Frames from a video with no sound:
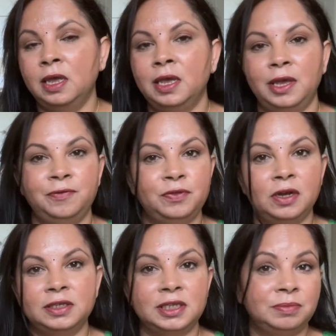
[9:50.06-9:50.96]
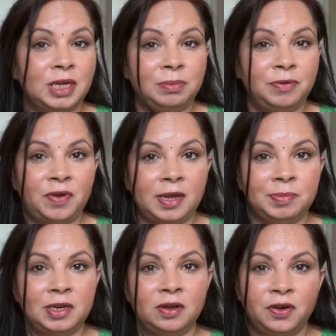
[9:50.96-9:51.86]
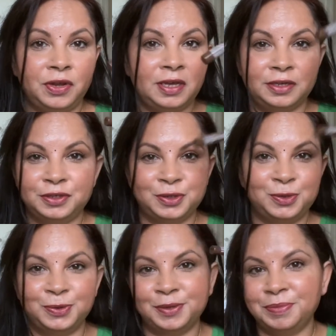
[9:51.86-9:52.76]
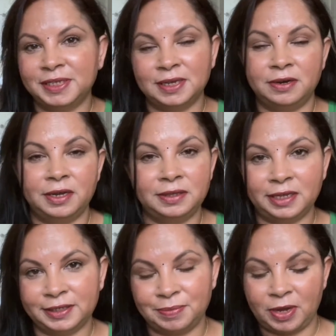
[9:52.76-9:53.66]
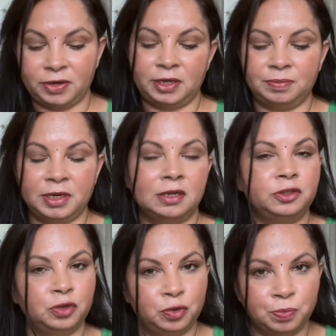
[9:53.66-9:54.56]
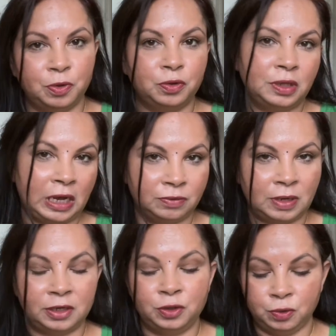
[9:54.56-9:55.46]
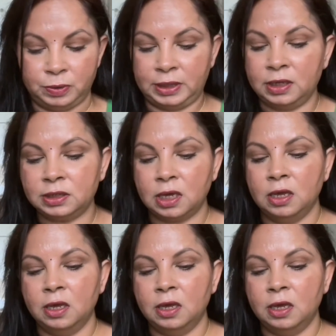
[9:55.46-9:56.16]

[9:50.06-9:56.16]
If not, sometime if I'm in a hurry, I just use the mascara and that's about it. But I'll show you both how I use it.